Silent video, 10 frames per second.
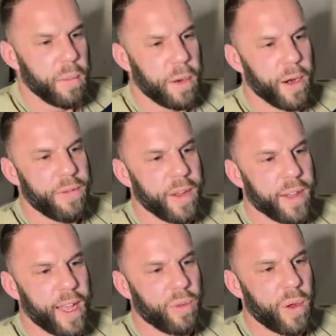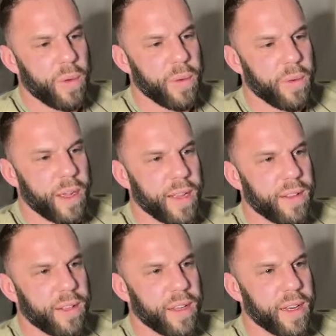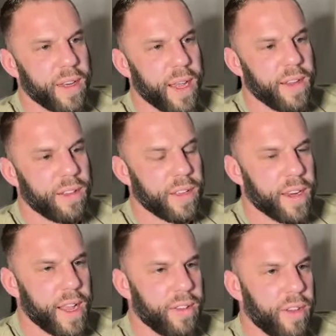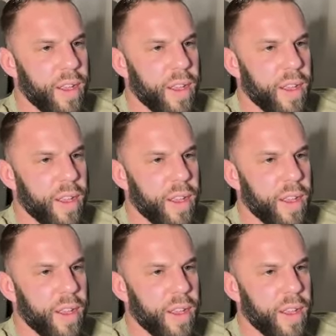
Perfect. That's what we want. Looking nice, looking nice.